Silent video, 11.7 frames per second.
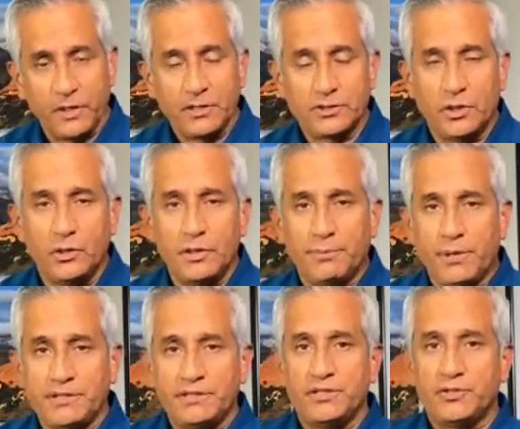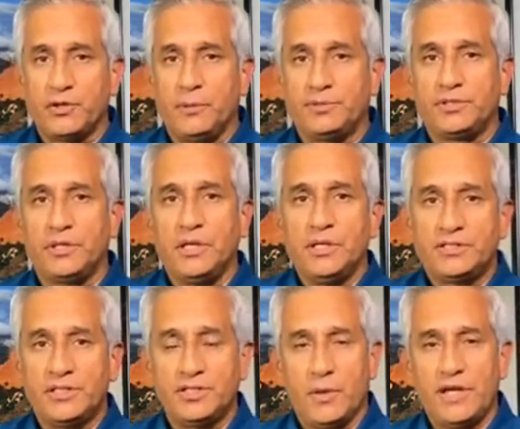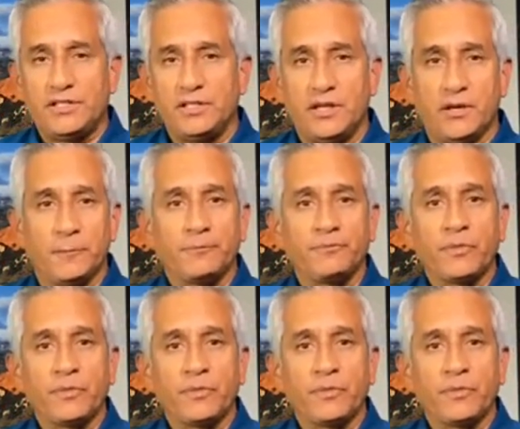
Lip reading: So in President Trump's situation here,